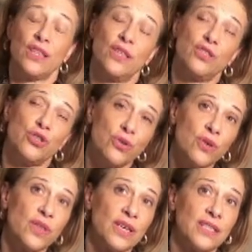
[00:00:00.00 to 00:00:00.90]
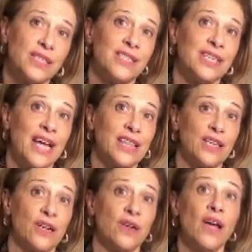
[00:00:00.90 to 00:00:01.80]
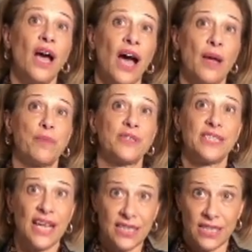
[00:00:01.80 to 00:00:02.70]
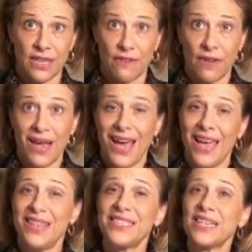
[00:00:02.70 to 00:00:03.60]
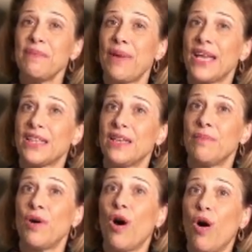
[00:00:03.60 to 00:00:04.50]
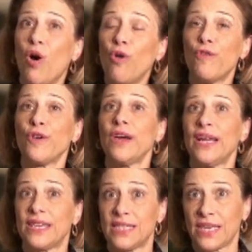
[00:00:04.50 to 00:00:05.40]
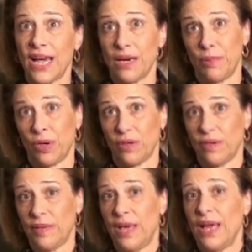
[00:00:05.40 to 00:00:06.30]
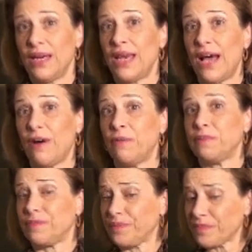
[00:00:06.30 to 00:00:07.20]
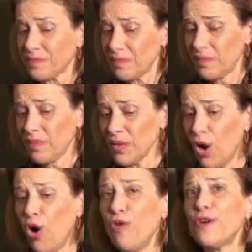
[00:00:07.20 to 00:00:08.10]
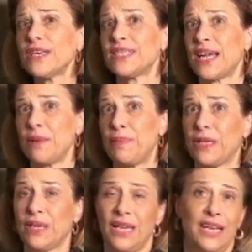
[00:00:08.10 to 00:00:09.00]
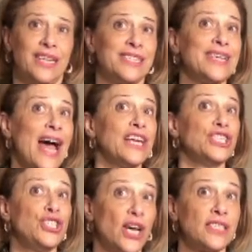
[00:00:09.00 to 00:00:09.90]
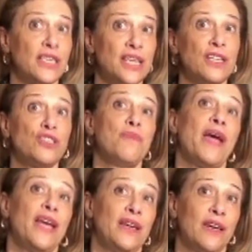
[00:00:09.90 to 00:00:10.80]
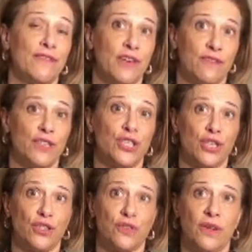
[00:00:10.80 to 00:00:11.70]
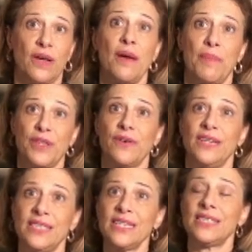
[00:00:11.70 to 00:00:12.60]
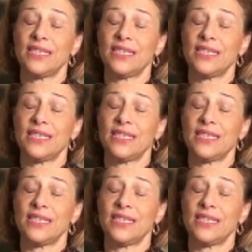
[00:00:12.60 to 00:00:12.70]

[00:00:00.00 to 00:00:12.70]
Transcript: The truth is that they're hypersensitive, and this can make them overexcitable. Now, overexcitability is not just in the domain of gifted children, but there is